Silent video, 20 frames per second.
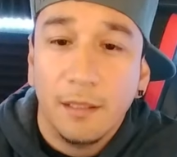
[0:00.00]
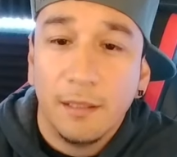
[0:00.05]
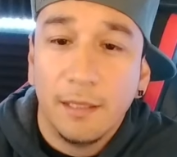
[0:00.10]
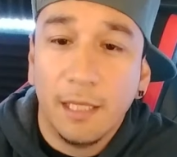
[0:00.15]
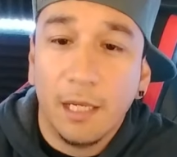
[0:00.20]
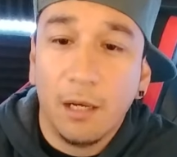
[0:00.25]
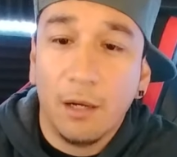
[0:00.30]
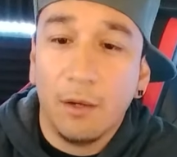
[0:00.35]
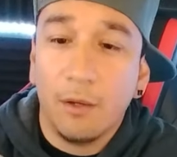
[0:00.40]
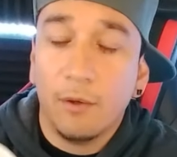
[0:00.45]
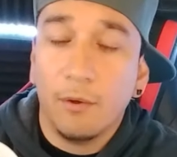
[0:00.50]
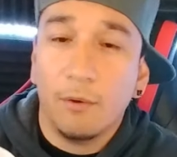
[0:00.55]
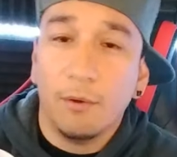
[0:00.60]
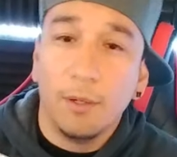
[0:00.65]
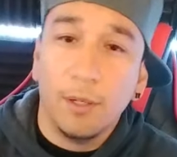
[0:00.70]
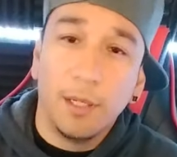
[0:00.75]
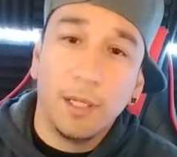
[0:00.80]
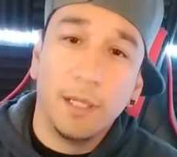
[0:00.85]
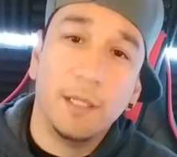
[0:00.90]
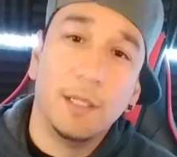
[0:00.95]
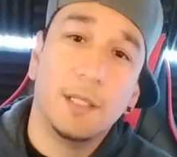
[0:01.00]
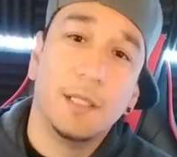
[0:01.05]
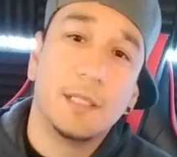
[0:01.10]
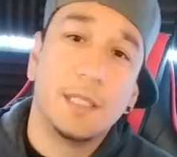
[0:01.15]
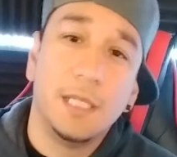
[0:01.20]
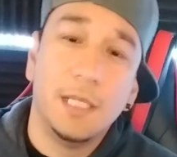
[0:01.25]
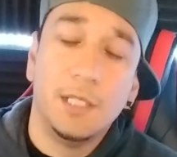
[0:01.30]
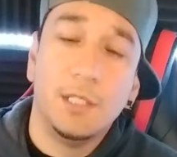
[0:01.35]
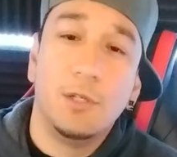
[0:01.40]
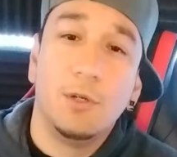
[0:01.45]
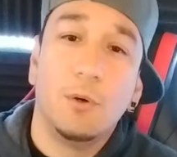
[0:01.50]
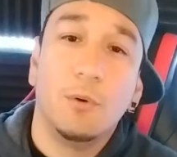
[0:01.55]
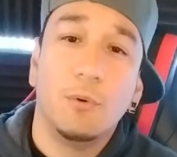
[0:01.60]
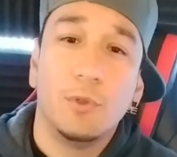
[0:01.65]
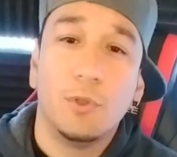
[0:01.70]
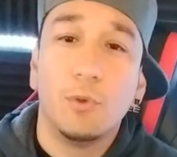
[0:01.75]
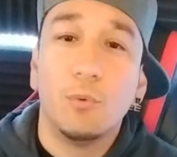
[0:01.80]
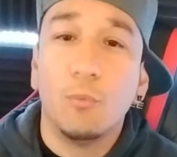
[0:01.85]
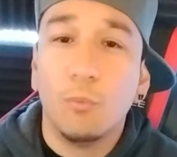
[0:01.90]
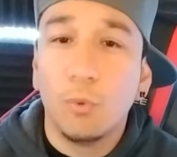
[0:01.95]
Now, another thing
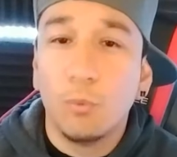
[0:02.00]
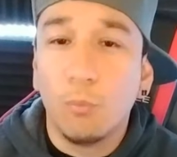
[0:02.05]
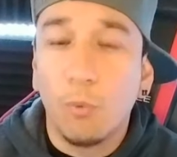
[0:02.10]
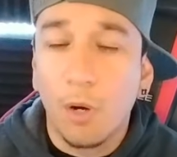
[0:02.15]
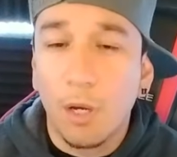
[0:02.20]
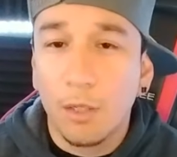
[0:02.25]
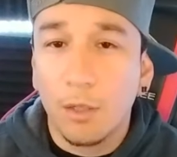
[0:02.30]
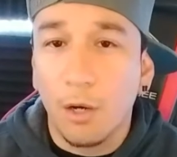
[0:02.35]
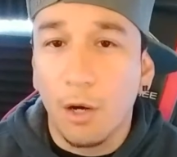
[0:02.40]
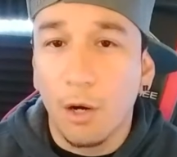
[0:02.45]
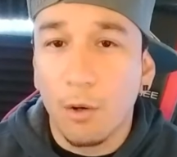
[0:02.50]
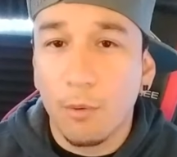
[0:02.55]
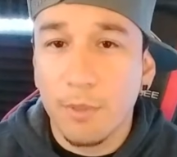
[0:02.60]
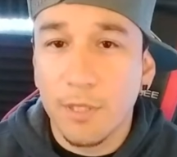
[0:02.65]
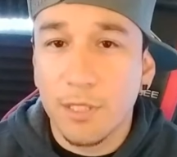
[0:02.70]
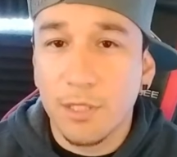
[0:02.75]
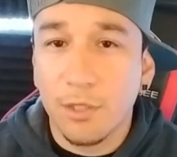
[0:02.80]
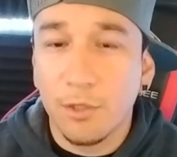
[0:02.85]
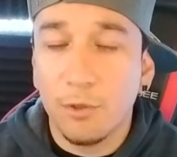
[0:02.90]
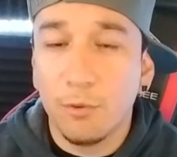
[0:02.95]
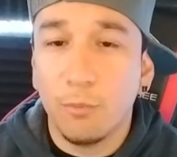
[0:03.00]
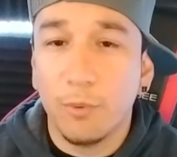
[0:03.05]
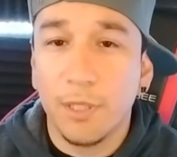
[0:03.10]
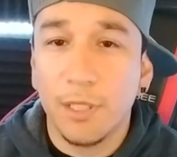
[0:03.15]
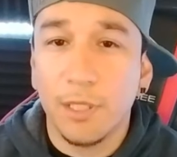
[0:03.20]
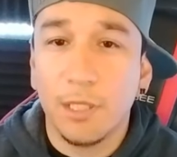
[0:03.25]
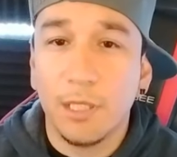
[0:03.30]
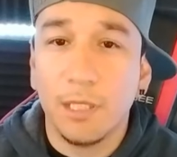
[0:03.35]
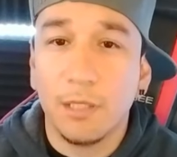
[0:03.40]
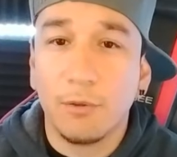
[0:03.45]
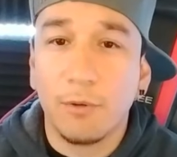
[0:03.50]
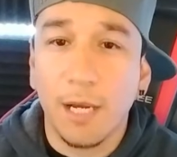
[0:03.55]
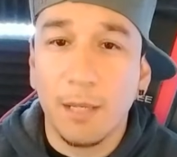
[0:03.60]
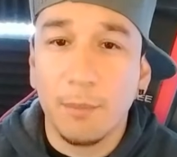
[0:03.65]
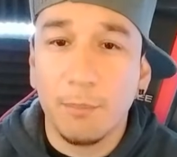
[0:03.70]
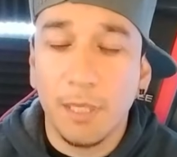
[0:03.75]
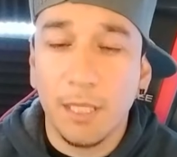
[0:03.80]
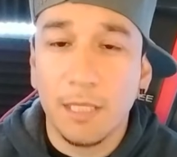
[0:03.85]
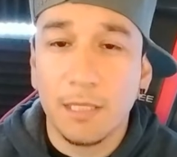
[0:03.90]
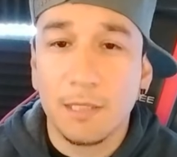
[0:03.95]
you would want to always do when you get
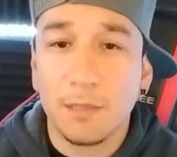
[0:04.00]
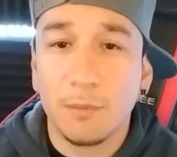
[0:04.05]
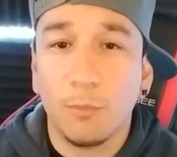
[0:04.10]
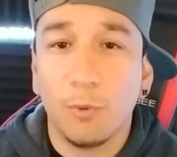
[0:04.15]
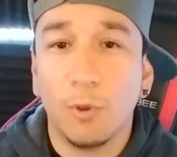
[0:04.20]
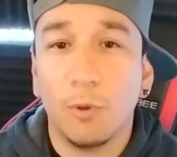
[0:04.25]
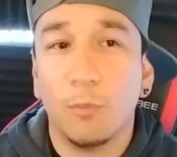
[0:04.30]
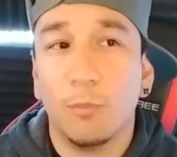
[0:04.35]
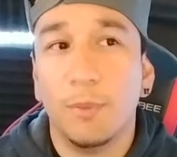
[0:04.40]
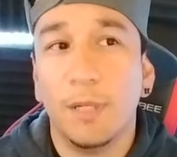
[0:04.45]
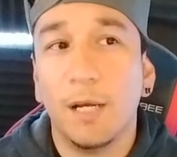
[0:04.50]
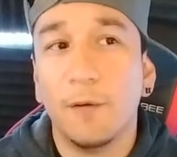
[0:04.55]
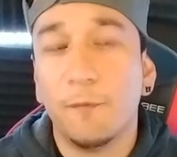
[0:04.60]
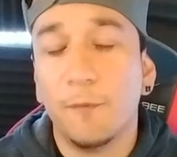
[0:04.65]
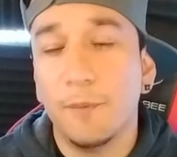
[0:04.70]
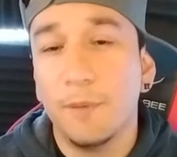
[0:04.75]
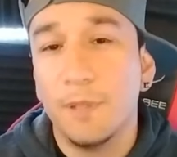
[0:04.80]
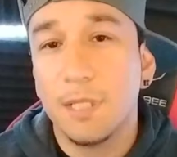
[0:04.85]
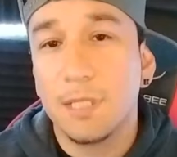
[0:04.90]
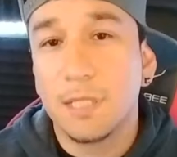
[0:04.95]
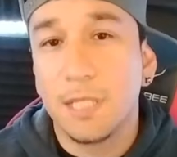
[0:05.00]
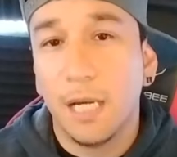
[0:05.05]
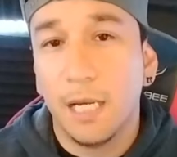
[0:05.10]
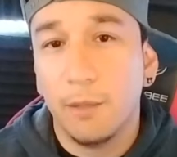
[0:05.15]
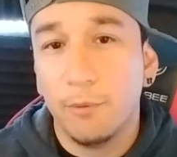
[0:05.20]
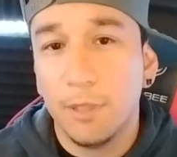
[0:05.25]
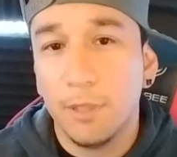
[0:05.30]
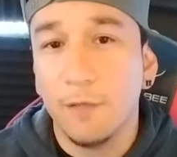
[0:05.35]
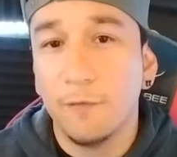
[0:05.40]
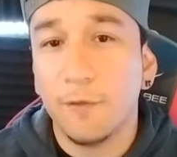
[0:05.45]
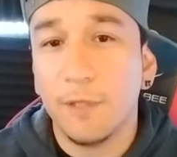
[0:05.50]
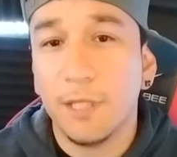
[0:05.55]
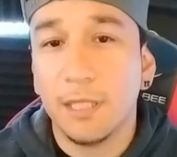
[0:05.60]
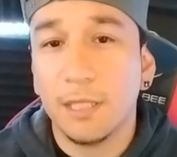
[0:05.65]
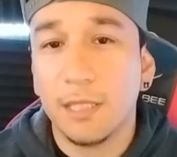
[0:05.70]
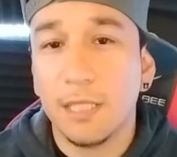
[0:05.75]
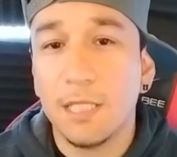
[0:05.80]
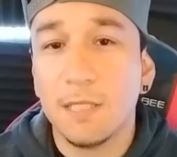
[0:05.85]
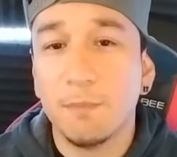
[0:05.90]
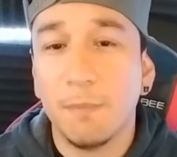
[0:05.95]
crankbaits, well, not from this guy. If you
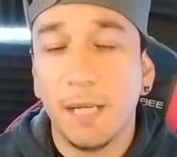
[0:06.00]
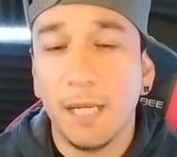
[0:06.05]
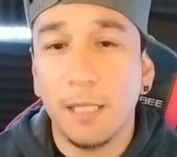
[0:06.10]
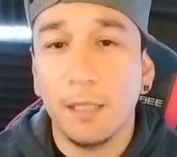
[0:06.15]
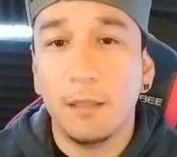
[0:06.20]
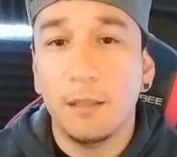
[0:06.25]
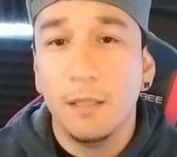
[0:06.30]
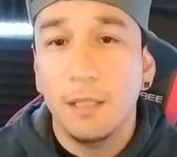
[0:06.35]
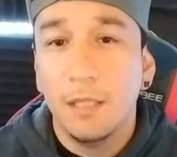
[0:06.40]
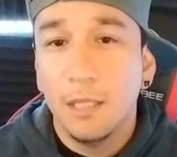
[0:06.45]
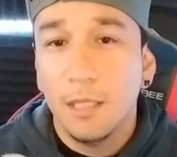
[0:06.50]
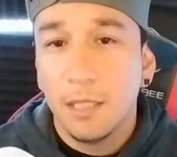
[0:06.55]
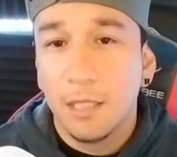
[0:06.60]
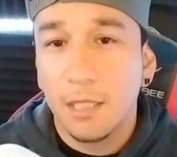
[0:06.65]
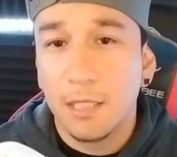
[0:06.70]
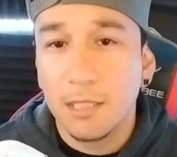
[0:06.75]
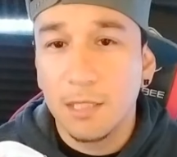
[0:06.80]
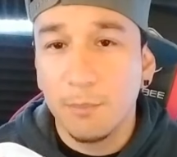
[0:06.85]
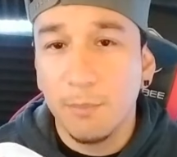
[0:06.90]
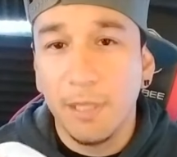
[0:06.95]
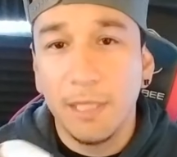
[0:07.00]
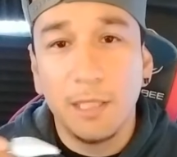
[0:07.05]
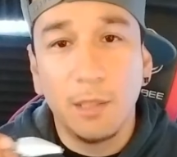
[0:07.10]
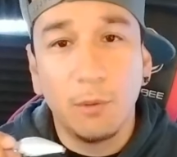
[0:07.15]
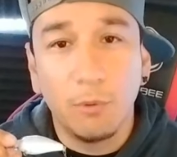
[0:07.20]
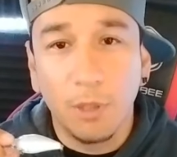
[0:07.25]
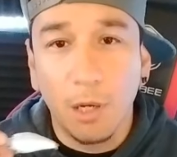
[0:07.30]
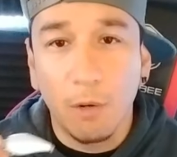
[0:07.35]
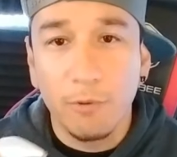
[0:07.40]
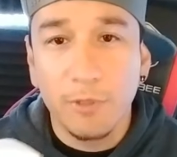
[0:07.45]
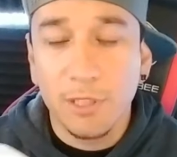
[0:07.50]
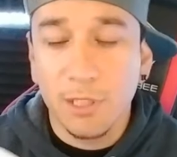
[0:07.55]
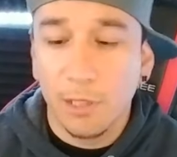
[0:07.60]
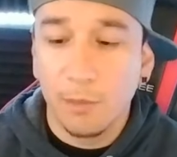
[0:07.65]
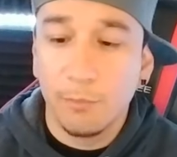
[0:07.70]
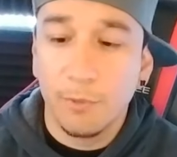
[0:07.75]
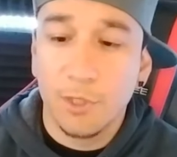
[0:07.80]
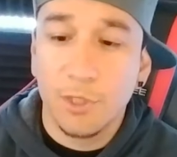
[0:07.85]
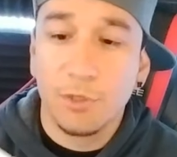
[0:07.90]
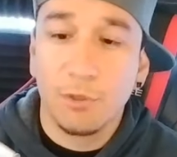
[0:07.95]
get these made, custom made, they would always
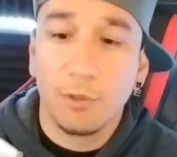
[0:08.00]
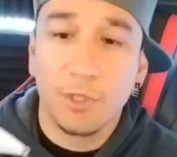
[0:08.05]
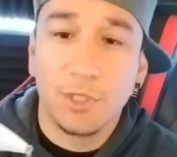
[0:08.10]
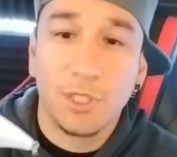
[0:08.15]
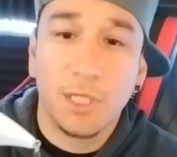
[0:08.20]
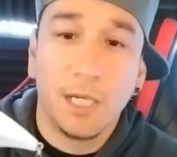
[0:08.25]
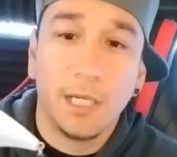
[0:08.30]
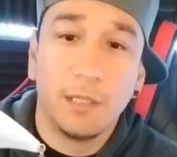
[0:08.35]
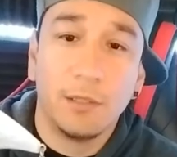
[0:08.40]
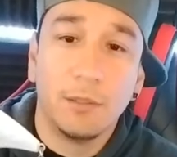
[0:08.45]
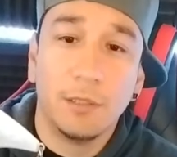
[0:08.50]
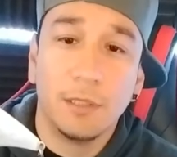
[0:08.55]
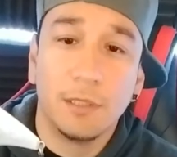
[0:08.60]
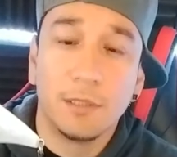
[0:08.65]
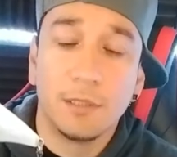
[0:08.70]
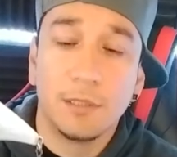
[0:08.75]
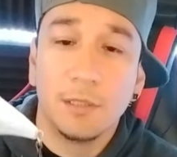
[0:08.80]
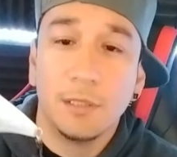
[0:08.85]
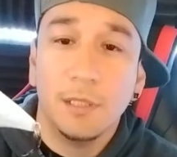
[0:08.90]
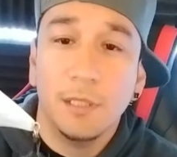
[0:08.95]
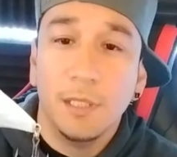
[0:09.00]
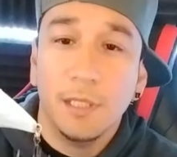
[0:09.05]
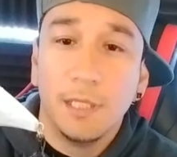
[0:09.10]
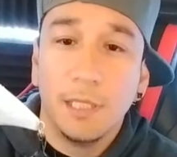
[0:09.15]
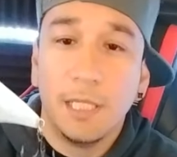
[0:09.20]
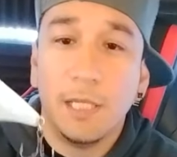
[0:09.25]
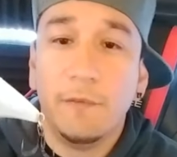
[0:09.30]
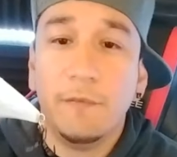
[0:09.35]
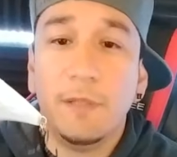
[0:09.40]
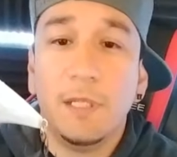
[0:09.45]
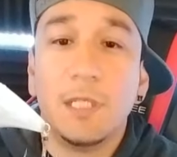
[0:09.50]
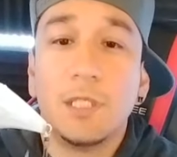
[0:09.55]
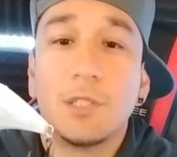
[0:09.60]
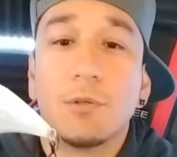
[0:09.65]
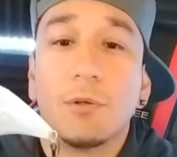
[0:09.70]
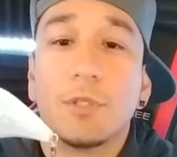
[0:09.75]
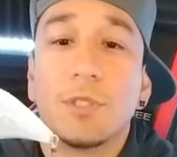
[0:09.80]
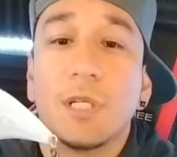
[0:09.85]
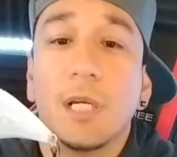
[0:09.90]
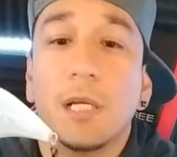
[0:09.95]
come with short shank hooks, QD
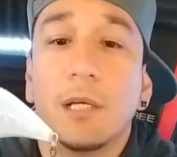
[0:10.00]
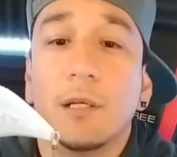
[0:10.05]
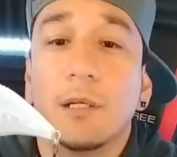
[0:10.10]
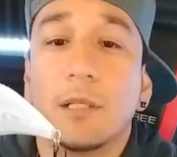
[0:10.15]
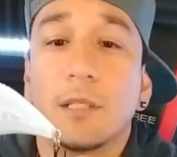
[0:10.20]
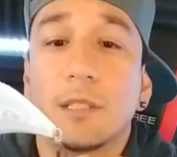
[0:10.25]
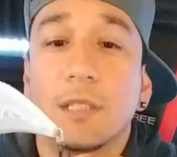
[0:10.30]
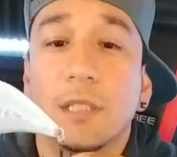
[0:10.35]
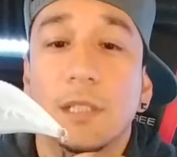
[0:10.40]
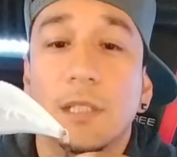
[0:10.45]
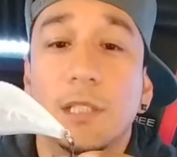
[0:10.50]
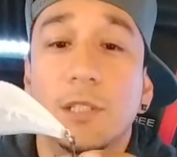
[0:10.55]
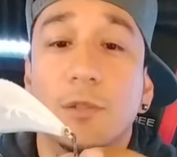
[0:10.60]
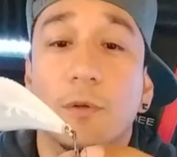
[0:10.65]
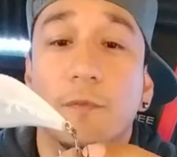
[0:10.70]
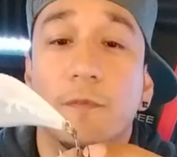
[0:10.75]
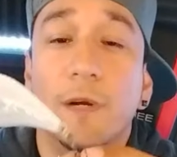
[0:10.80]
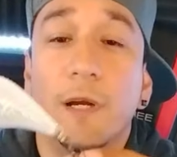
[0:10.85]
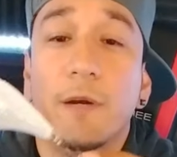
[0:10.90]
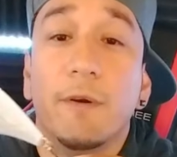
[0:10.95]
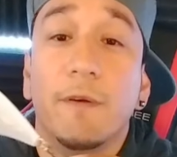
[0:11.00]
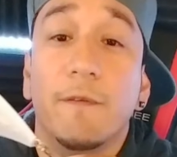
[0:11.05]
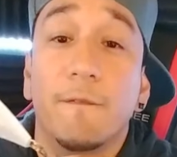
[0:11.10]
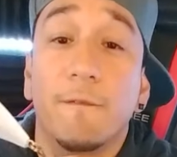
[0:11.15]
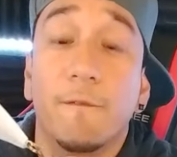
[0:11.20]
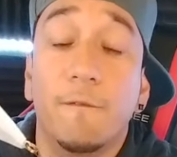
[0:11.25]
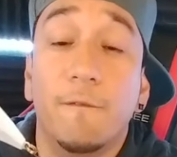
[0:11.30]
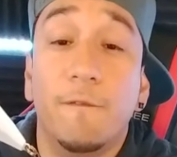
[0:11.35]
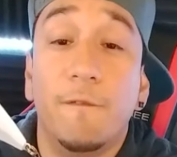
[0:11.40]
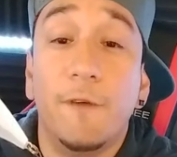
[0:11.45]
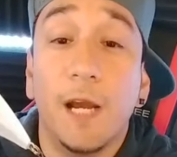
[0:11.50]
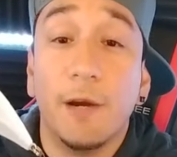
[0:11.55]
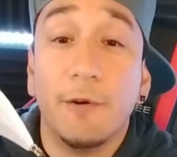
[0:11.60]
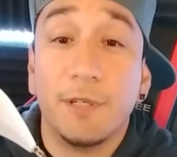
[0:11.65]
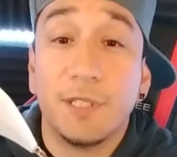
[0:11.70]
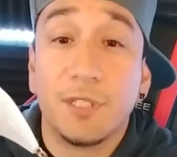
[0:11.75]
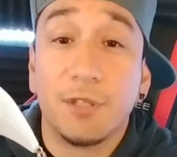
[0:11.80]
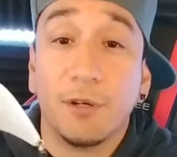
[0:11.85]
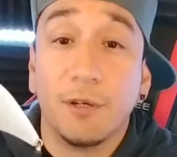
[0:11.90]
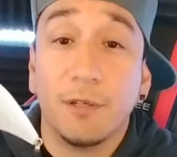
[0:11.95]
short shank hooks, and these are very,
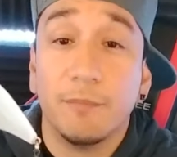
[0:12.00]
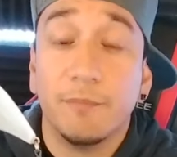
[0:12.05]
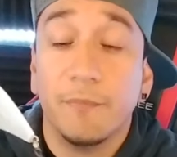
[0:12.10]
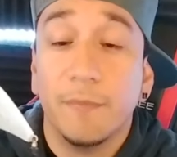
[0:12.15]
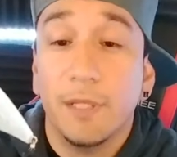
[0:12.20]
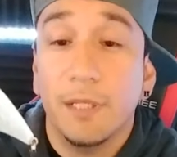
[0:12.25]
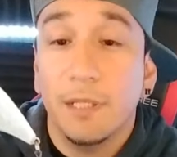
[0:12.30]
very sharp.